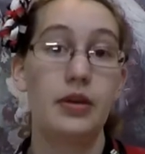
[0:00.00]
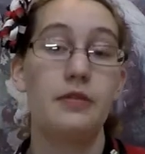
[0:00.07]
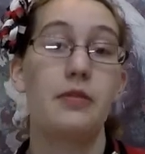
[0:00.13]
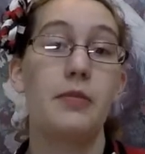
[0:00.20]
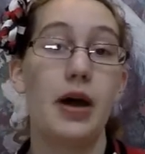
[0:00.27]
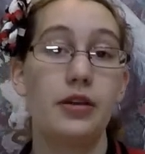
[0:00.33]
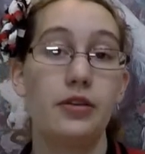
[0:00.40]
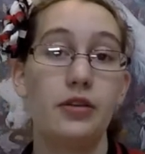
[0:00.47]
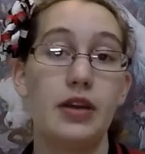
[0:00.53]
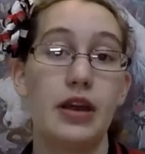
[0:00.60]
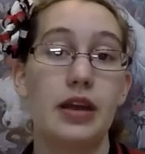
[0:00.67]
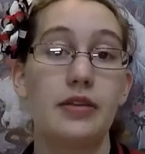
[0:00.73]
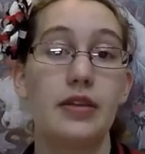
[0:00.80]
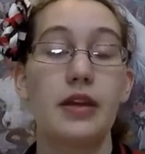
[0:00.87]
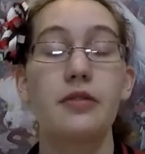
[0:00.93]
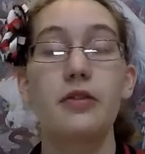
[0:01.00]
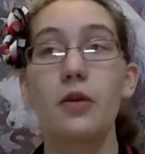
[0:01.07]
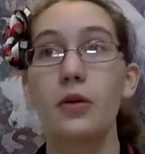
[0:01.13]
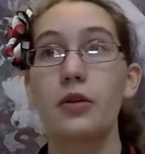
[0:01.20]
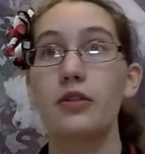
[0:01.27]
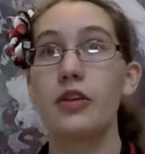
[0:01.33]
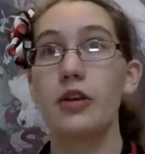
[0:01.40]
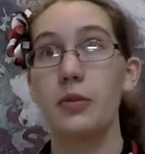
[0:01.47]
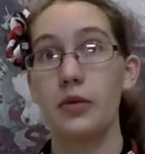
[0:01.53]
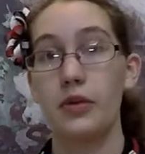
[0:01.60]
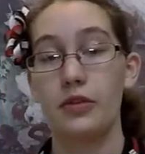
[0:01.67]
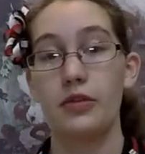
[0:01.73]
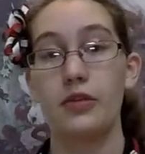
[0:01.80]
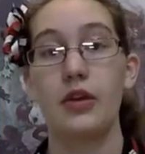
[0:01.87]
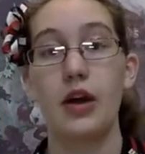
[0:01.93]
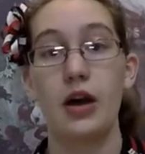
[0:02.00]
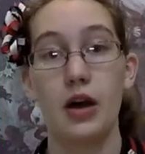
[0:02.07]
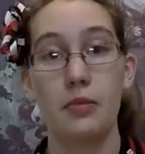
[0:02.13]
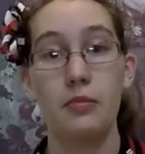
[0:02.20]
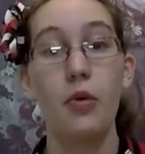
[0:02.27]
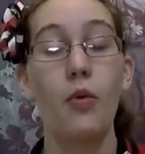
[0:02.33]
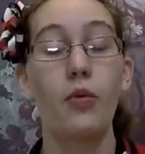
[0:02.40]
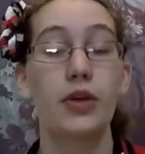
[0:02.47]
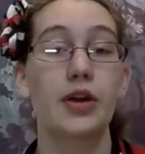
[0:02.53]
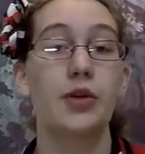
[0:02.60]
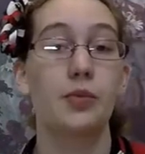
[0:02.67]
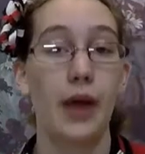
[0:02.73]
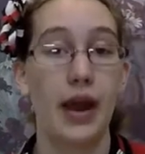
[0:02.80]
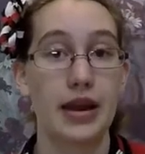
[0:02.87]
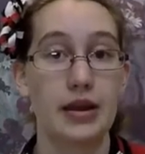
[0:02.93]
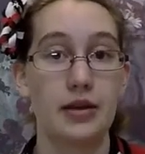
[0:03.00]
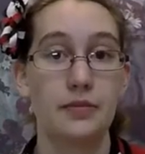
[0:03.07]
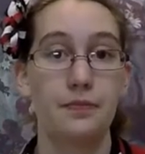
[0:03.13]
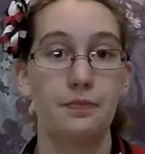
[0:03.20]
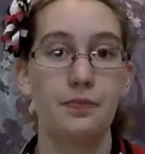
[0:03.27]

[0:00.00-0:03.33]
from underneath, and of course it was pouring rain.